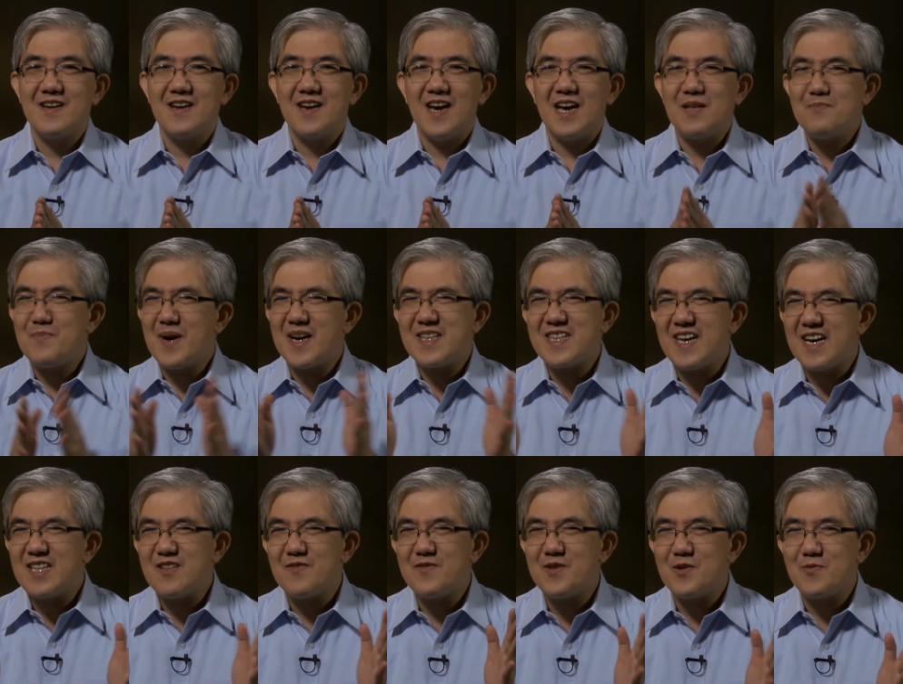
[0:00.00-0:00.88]
And by the
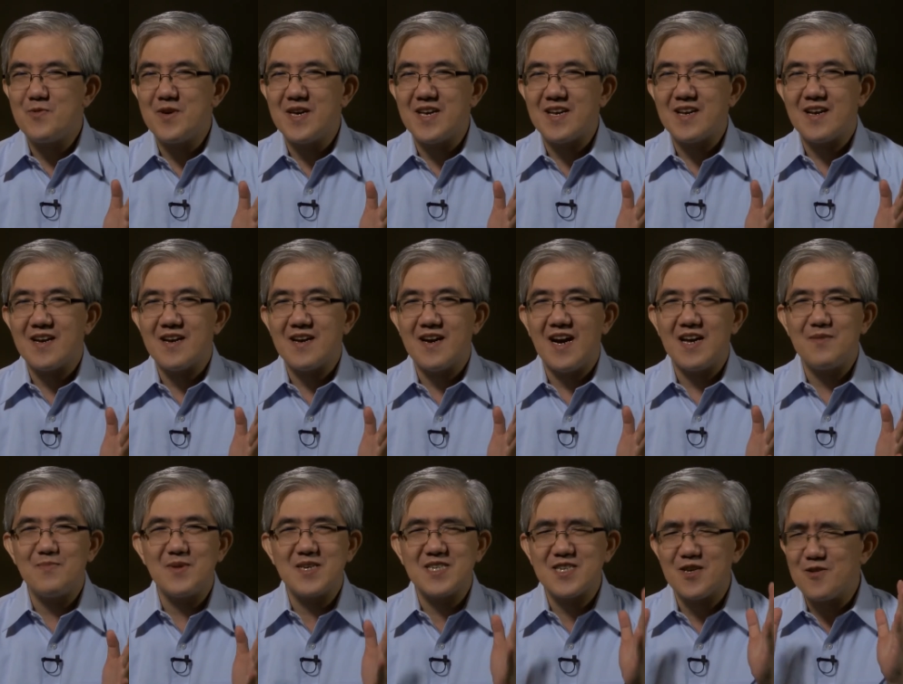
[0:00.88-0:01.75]
end of the week, I'd
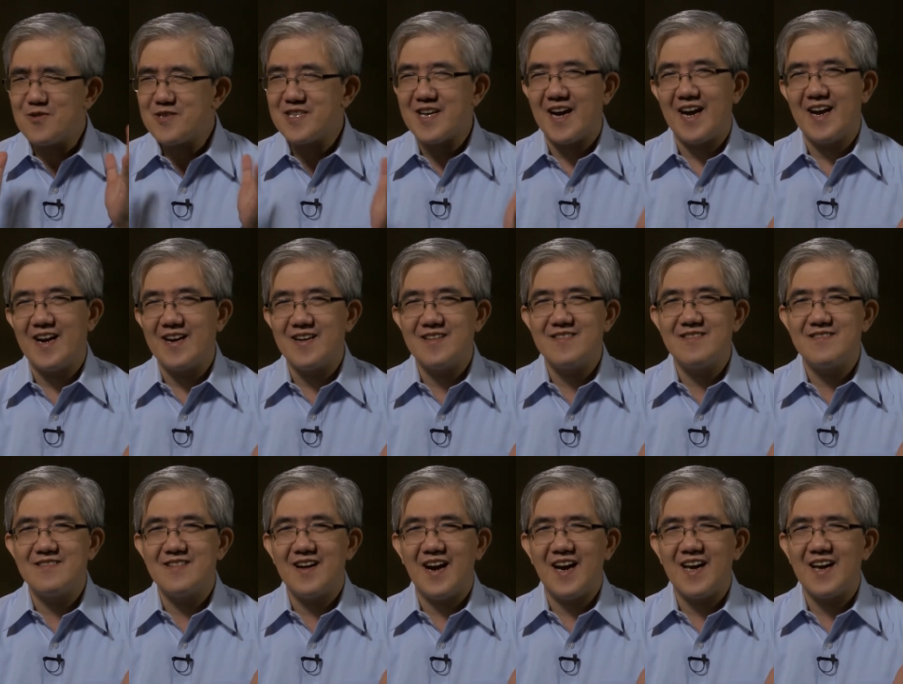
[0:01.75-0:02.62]
be so tired,
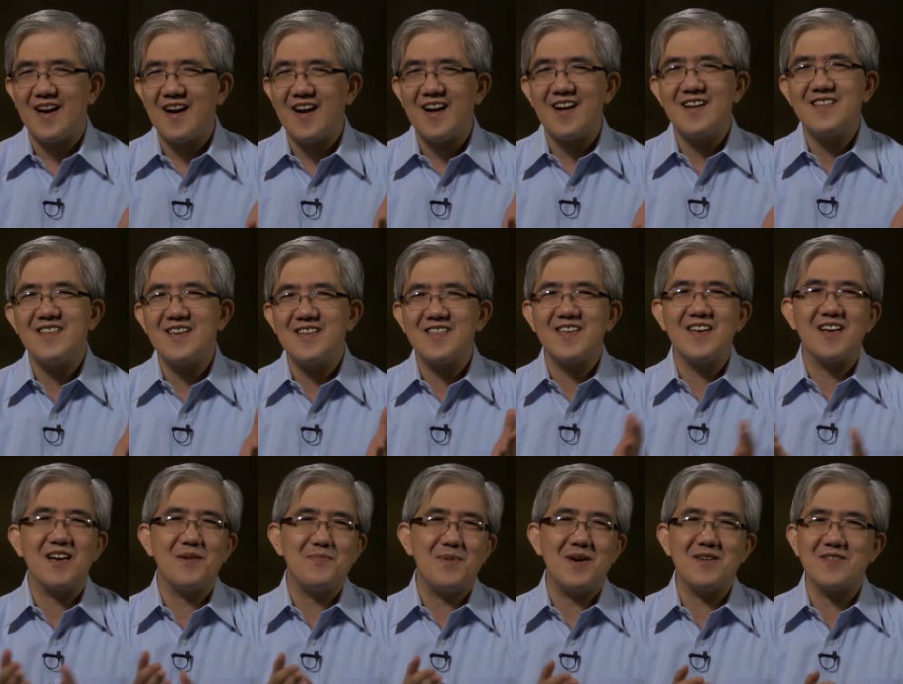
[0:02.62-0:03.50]
I hardly
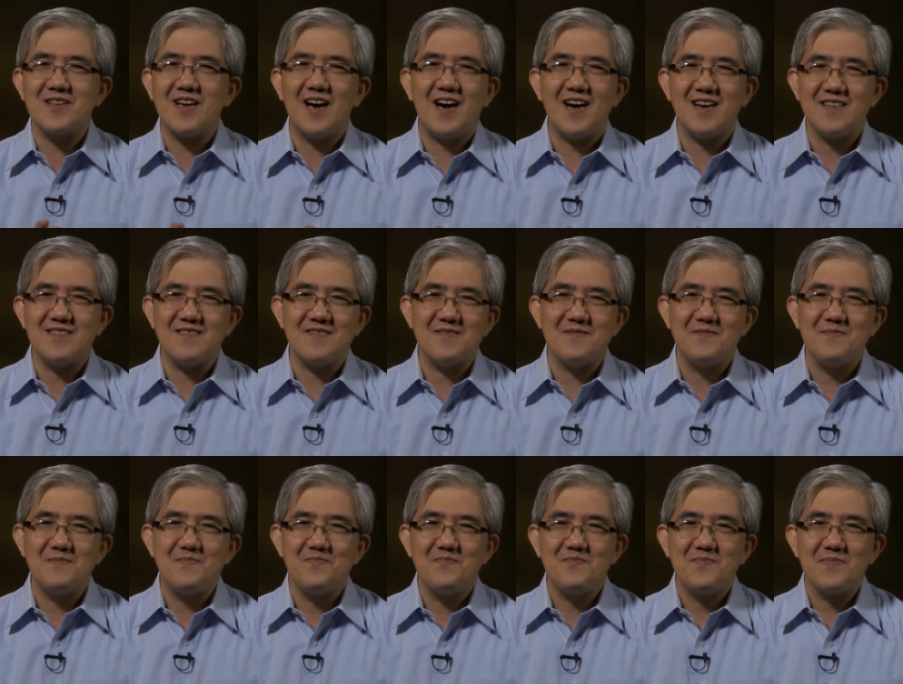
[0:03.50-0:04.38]
think about God.
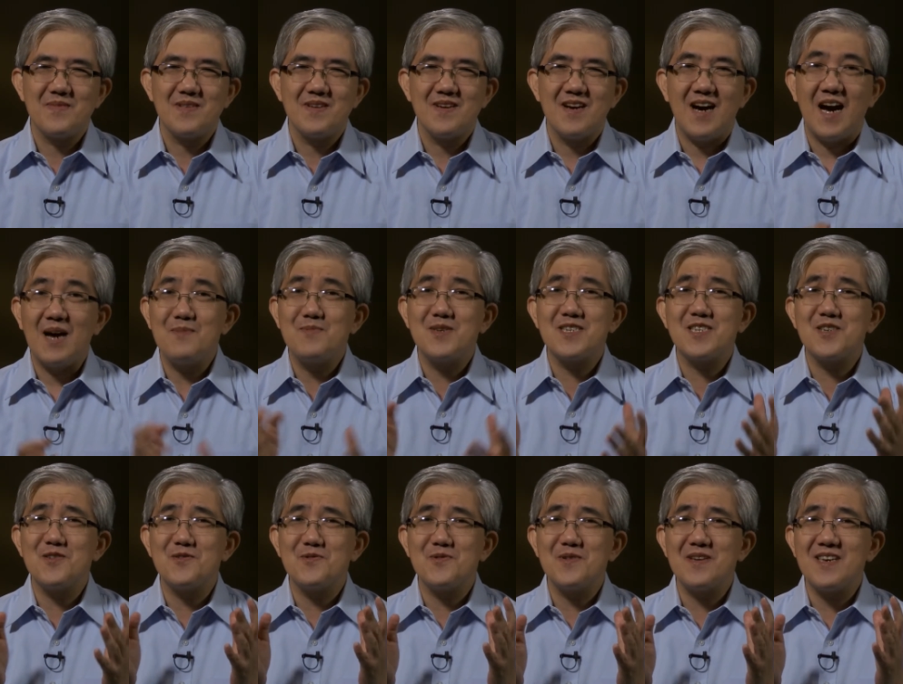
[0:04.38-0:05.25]
I'm just
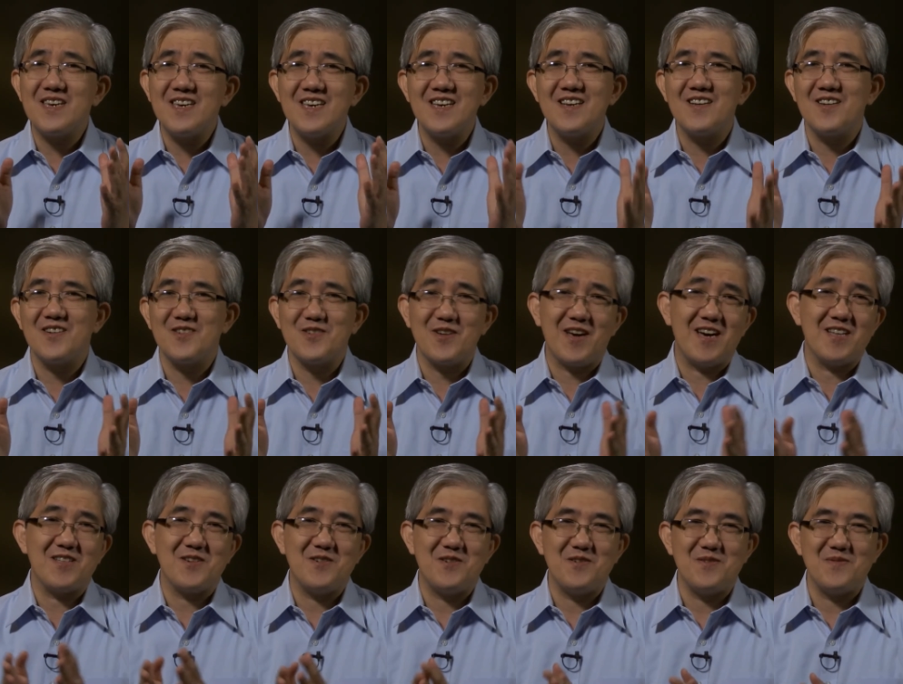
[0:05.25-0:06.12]
so eager to
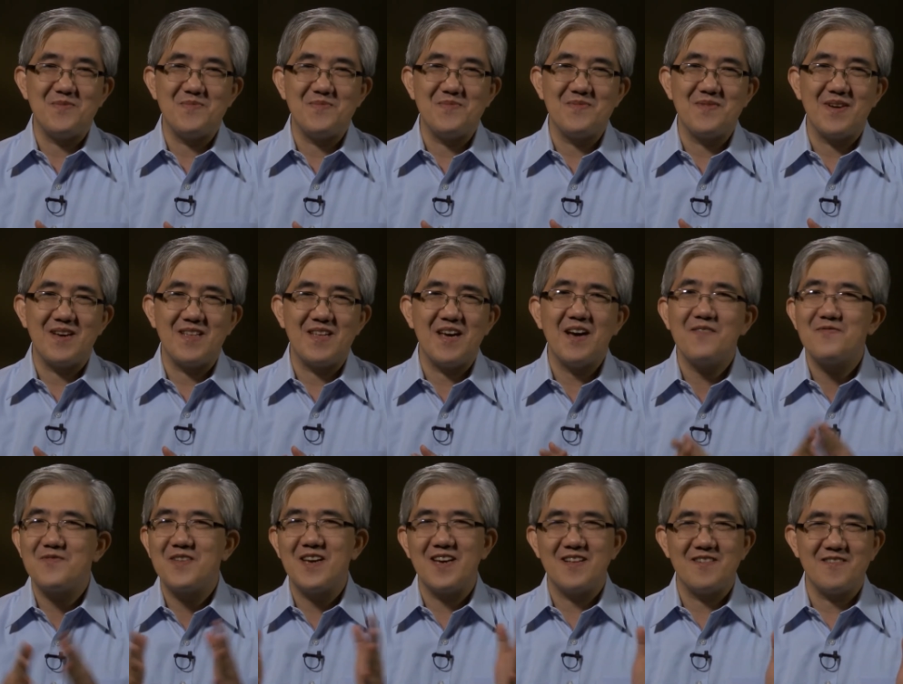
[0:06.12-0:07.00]
get home and
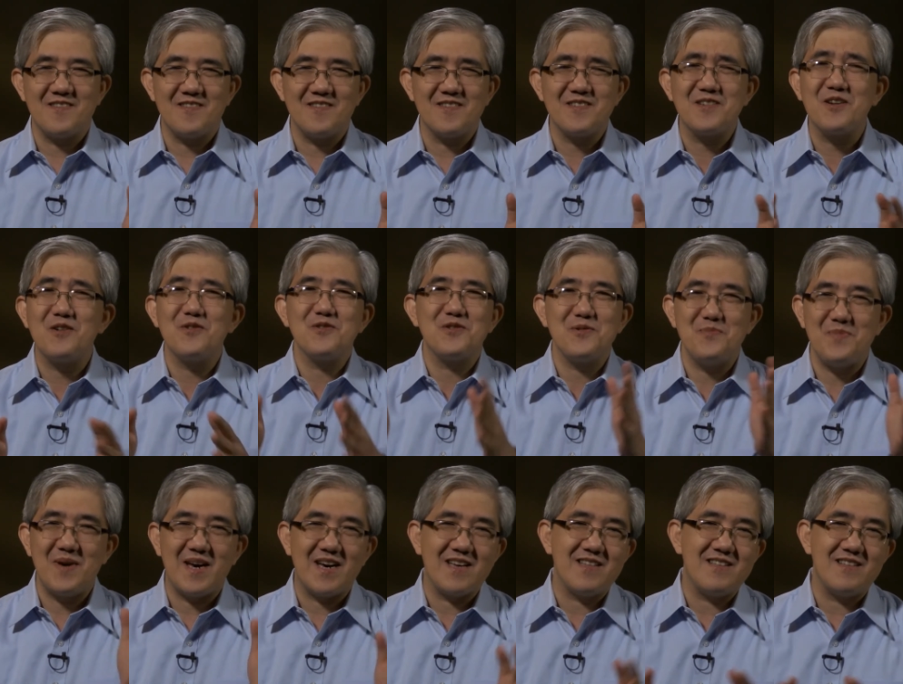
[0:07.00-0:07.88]
have dinner and go to
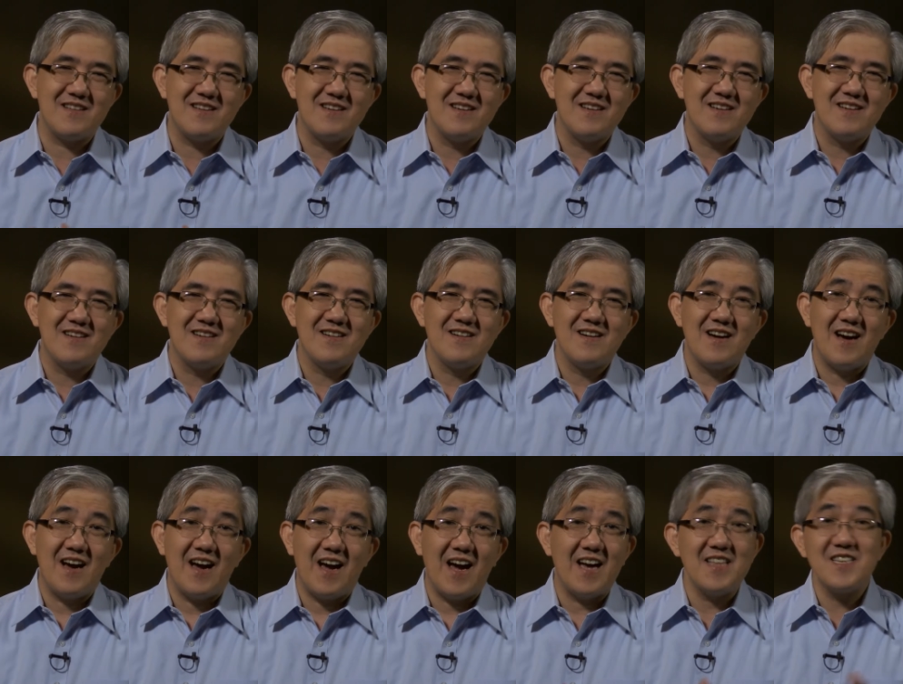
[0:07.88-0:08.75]
bed.
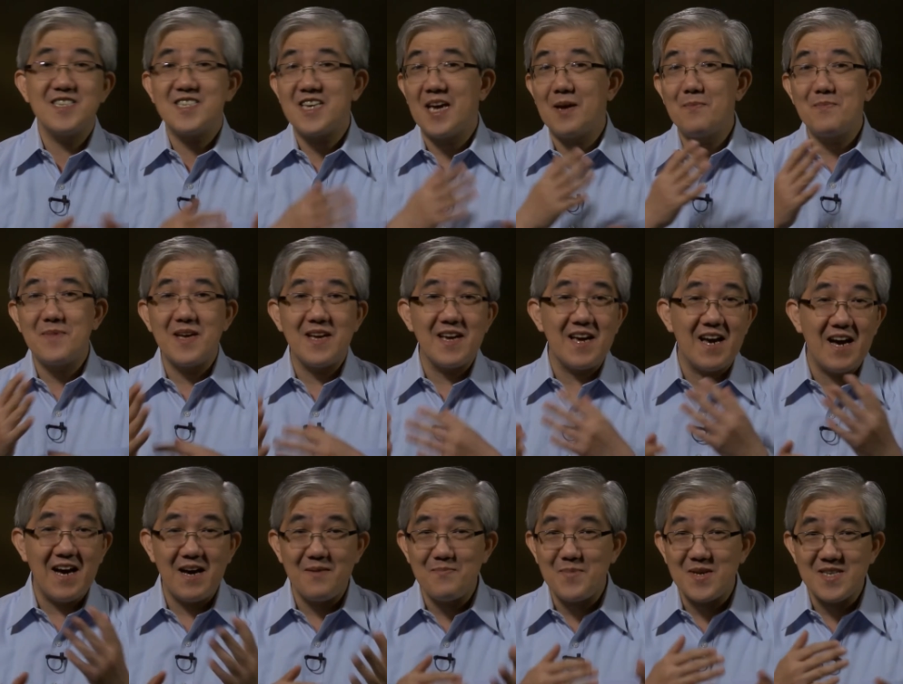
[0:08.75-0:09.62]
And the same thing
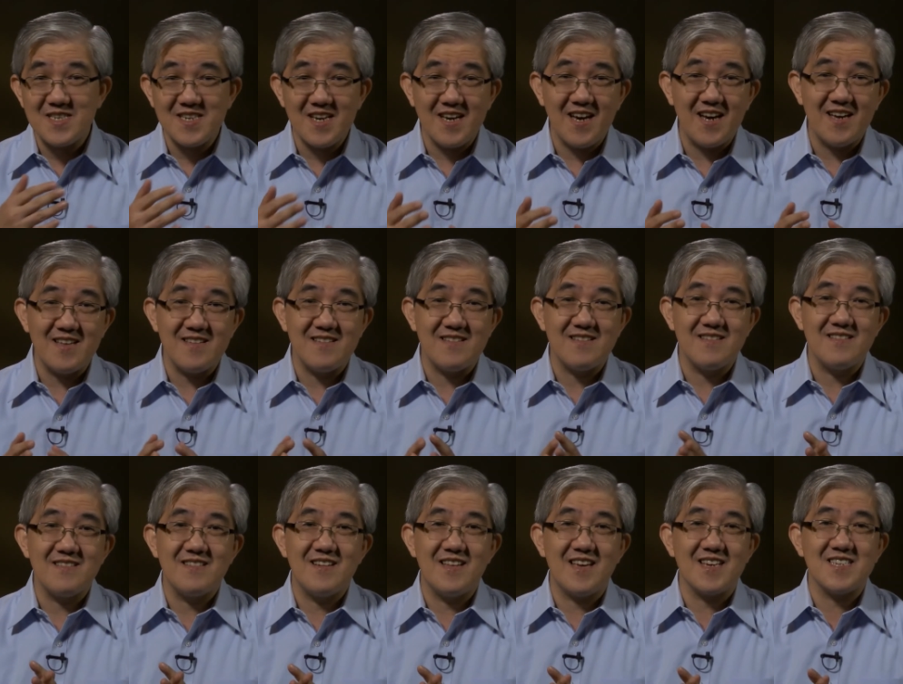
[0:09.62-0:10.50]
happens again
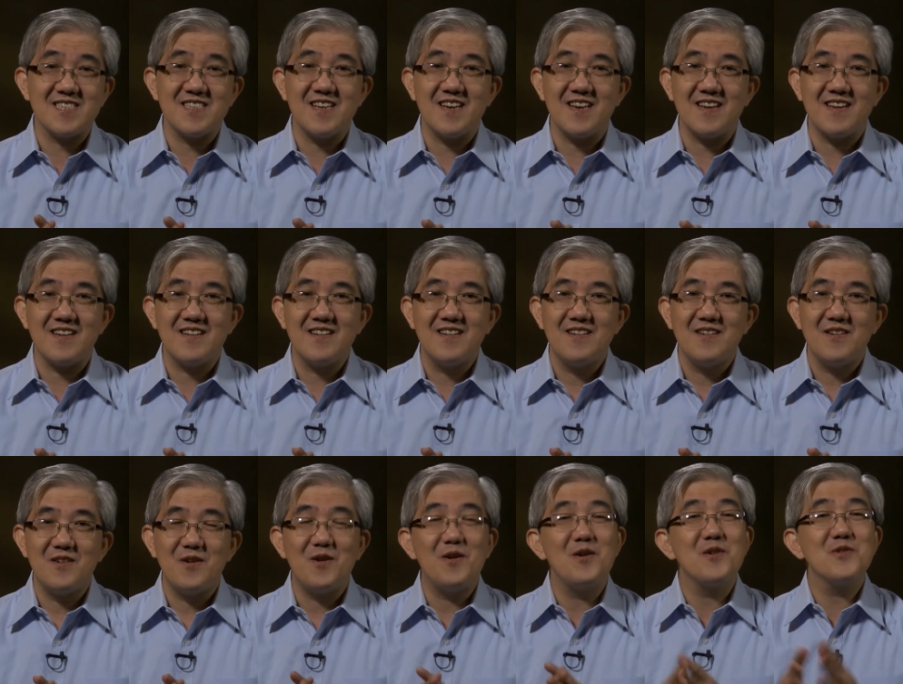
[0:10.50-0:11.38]
the next day,
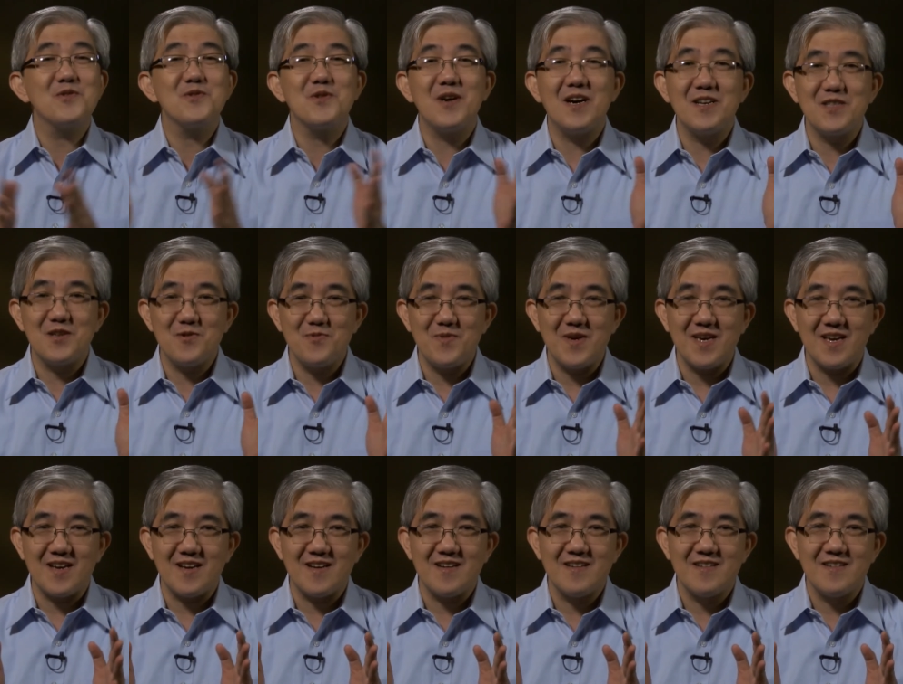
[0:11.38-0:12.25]
all throughout the week.